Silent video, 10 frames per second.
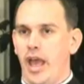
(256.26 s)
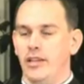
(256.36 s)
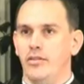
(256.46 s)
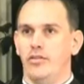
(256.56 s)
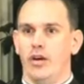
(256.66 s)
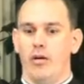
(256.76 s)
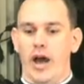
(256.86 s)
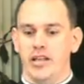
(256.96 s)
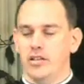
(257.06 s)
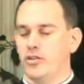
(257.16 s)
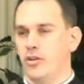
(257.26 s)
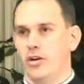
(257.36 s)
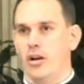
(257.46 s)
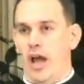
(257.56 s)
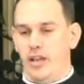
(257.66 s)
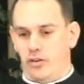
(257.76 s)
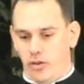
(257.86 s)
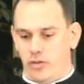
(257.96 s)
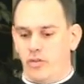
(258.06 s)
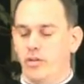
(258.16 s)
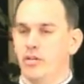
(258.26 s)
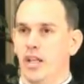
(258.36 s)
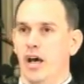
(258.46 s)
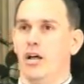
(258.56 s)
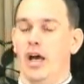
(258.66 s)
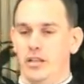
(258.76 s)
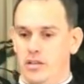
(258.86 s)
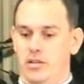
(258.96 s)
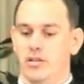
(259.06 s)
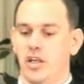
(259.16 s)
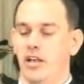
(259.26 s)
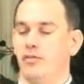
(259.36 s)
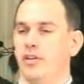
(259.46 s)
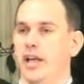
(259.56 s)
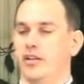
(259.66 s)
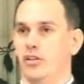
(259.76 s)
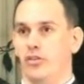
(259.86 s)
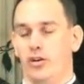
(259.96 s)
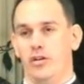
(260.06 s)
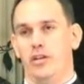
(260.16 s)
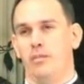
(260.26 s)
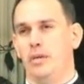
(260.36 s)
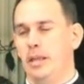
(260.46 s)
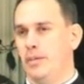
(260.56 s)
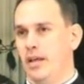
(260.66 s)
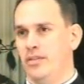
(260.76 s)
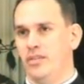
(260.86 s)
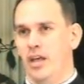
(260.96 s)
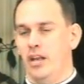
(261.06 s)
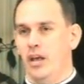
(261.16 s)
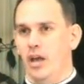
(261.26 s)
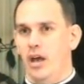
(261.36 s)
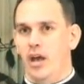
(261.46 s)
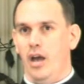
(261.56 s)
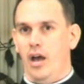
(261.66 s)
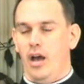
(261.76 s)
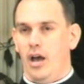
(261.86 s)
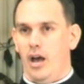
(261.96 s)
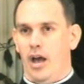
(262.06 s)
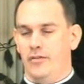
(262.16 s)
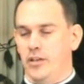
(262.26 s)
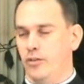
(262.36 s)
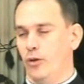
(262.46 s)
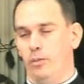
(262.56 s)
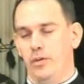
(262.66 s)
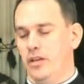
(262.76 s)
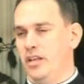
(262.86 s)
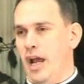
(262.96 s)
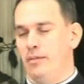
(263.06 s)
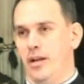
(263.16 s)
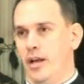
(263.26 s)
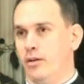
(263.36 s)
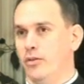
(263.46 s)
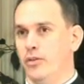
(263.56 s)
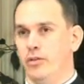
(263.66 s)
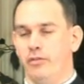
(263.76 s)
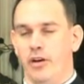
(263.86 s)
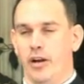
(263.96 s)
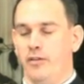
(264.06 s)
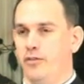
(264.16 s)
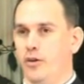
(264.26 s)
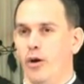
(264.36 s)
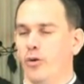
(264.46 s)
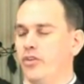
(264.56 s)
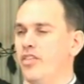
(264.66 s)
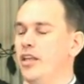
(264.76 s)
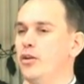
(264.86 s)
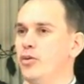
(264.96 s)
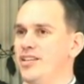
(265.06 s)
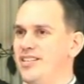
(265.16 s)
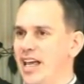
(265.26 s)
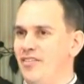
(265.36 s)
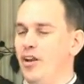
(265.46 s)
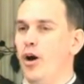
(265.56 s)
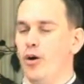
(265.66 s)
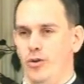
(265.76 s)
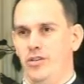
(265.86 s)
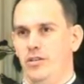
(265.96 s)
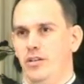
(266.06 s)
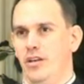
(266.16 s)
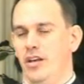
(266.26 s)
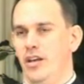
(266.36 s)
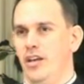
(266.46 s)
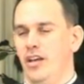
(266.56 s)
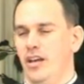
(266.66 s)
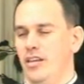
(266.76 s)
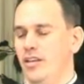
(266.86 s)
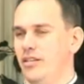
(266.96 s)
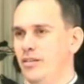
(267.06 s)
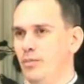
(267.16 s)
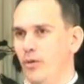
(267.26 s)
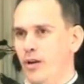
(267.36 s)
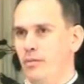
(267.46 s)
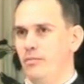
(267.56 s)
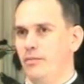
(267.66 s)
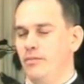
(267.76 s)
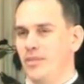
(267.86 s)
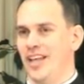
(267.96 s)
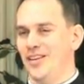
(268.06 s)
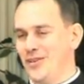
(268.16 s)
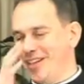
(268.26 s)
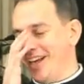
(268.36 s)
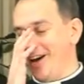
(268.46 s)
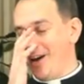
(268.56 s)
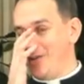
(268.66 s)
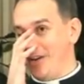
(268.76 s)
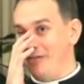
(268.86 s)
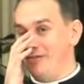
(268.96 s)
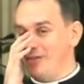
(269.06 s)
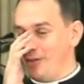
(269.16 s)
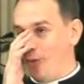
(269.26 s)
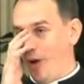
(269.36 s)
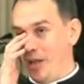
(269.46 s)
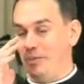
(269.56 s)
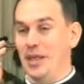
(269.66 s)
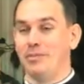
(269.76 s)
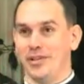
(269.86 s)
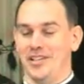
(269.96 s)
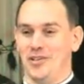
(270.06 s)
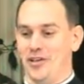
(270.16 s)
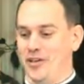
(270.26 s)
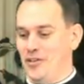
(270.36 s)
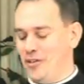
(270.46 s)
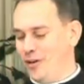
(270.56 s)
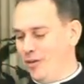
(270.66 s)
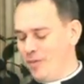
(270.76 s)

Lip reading: And so I genuflected and turned to the people, and I said, I've just opened the tabernacle, and there's very few hosts. I think there were 7 hosts in the ciborium, and there was like 120 people in church,